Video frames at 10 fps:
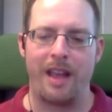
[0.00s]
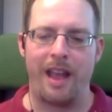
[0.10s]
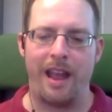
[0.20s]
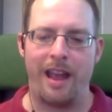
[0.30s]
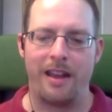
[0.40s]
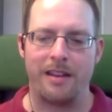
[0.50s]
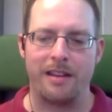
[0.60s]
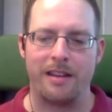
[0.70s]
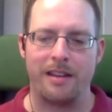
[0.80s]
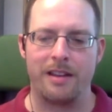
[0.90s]
And
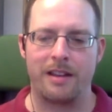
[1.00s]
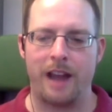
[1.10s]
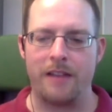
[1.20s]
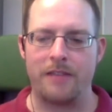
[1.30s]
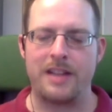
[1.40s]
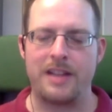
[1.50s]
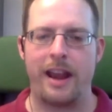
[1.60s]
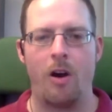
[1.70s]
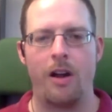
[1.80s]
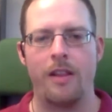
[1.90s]
kind of staying
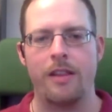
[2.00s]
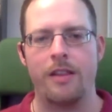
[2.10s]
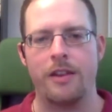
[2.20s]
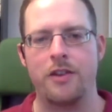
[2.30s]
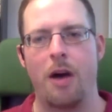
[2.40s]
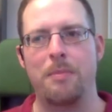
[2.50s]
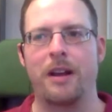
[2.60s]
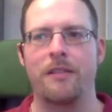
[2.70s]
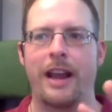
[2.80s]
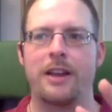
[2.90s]
on the topic
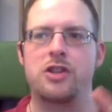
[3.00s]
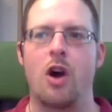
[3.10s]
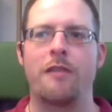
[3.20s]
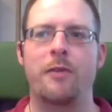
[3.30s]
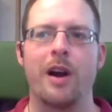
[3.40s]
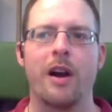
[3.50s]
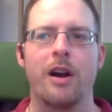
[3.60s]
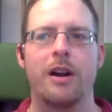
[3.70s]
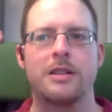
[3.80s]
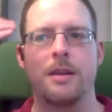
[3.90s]
of like
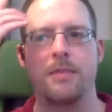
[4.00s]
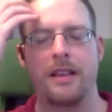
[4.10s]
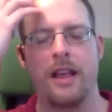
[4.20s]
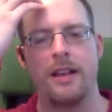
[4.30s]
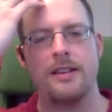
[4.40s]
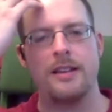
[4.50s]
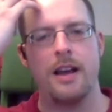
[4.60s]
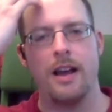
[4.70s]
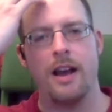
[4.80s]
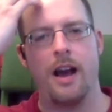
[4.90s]
software, something that
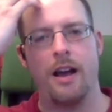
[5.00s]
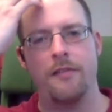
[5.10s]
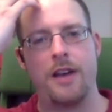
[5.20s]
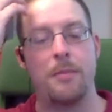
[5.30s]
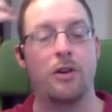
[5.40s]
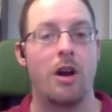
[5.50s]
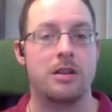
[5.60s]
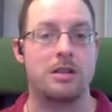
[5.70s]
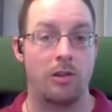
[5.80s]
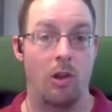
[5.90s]
I've come
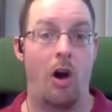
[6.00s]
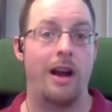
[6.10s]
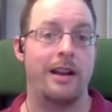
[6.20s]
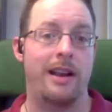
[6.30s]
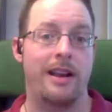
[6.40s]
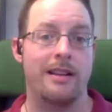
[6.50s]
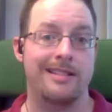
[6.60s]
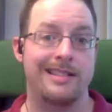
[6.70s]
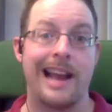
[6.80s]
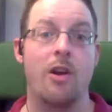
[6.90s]
across a lot in
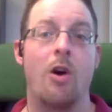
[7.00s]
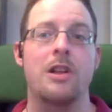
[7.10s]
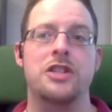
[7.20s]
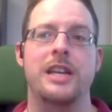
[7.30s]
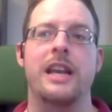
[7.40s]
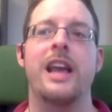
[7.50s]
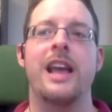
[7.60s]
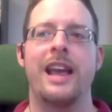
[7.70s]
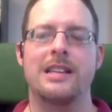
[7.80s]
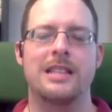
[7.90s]
technology
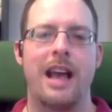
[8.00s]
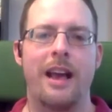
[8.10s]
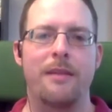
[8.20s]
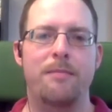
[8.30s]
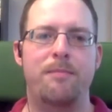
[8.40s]
is that